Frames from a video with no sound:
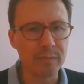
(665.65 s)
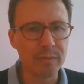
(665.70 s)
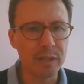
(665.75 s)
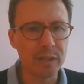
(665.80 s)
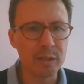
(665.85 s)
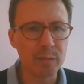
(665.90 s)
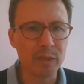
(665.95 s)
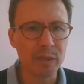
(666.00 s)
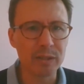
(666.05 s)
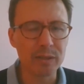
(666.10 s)
of the
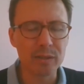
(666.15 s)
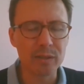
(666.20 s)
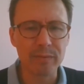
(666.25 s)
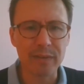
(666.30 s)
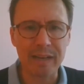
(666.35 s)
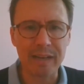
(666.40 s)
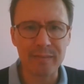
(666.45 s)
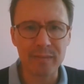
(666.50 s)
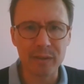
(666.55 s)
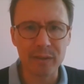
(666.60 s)
experience of
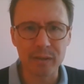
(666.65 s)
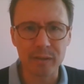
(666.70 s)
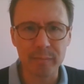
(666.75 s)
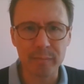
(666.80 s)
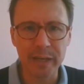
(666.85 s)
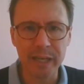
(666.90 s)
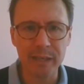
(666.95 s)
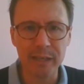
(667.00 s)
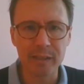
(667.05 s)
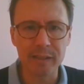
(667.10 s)
African
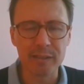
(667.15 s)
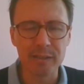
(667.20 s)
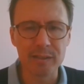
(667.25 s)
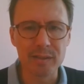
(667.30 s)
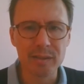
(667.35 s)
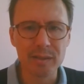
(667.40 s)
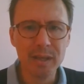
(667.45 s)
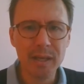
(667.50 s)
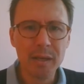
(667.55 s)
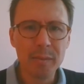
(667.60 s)
Americans.